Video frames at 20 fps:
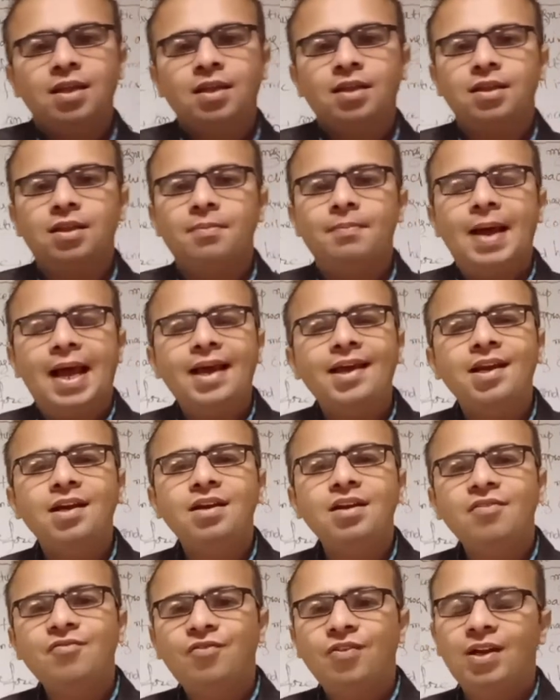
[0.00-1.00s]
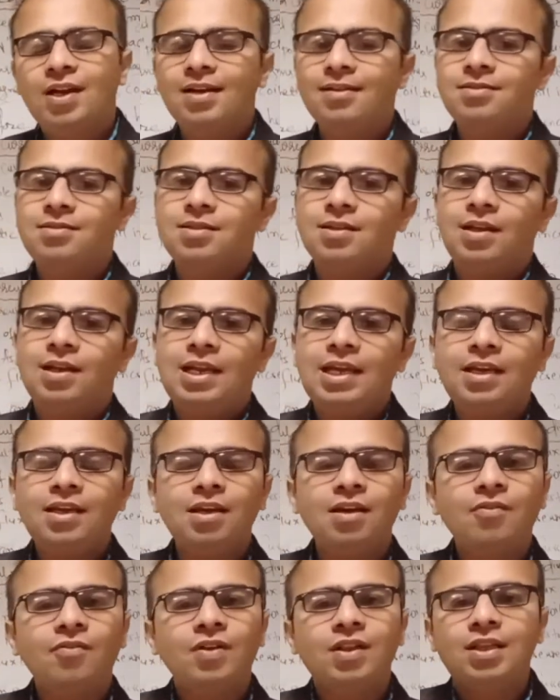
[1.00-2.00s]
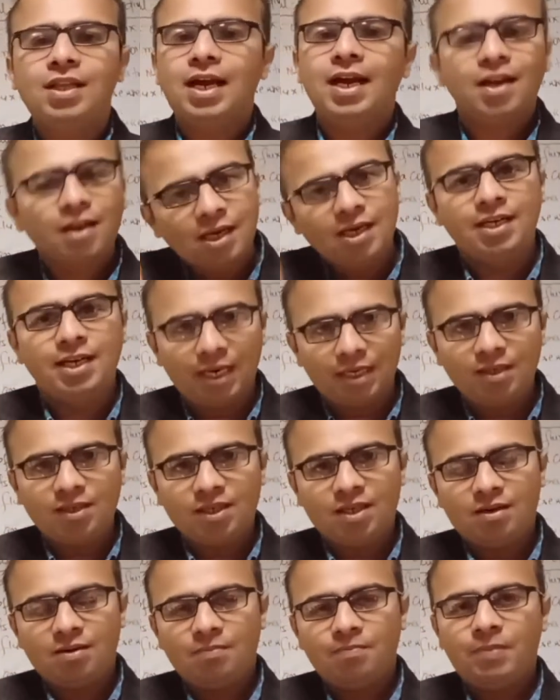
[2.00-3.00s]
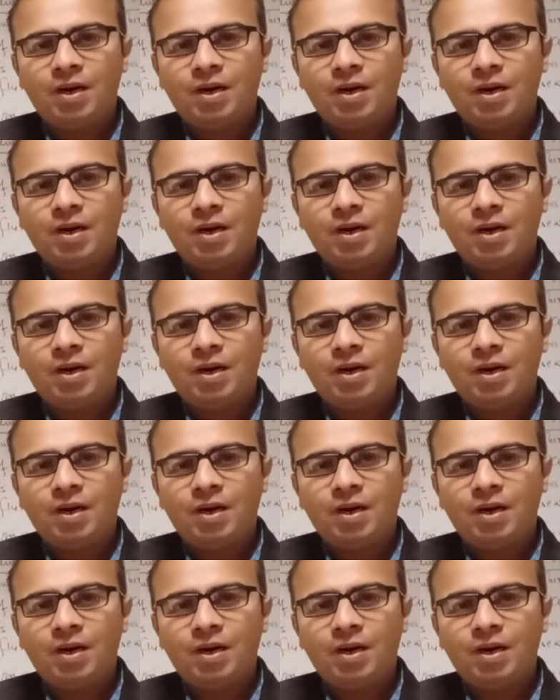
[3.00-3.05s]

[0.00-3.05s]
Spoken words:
the magnetic flux linking with that conductor,